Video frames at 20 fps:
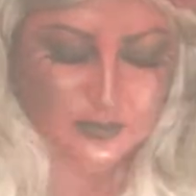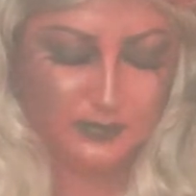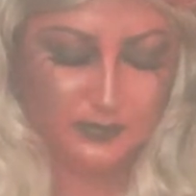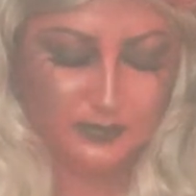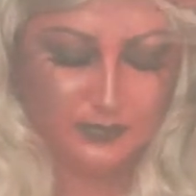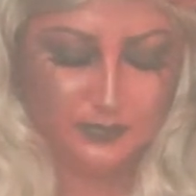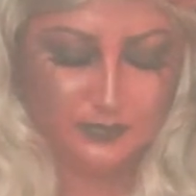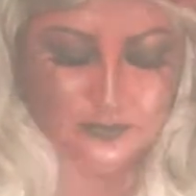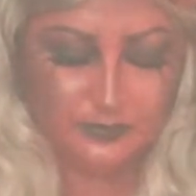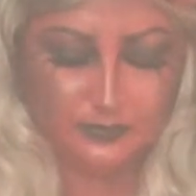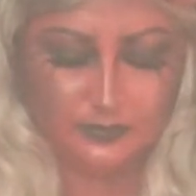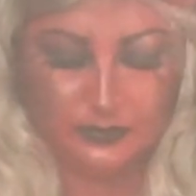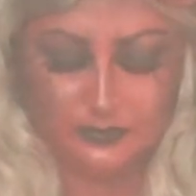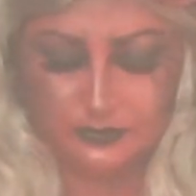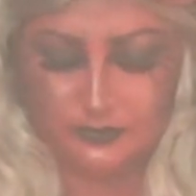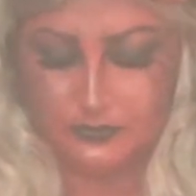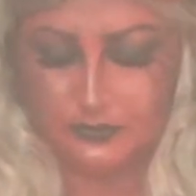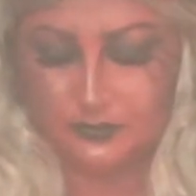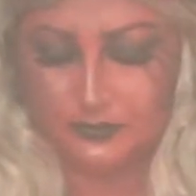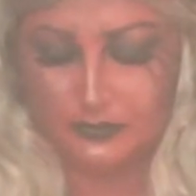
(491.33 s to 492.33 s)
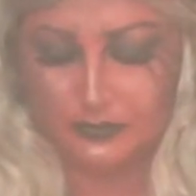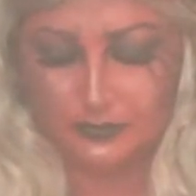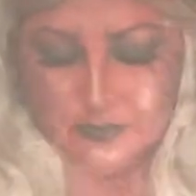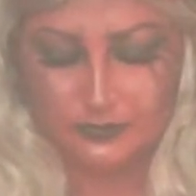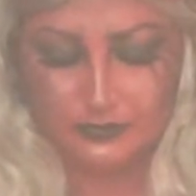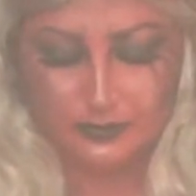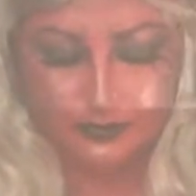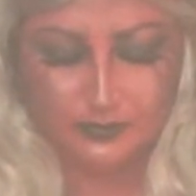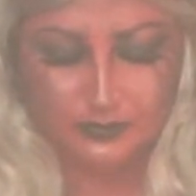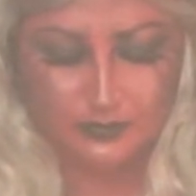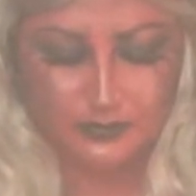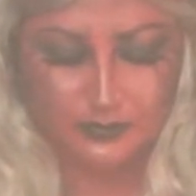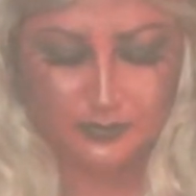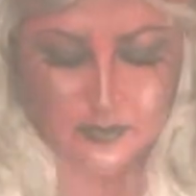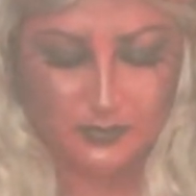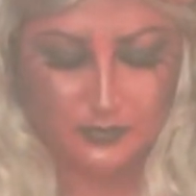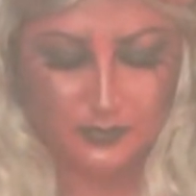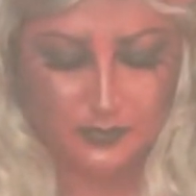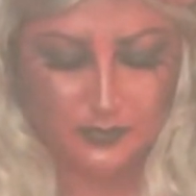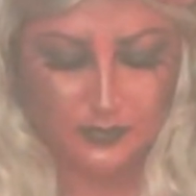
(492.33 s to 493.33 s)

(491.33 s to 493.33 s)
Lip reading: [no speech]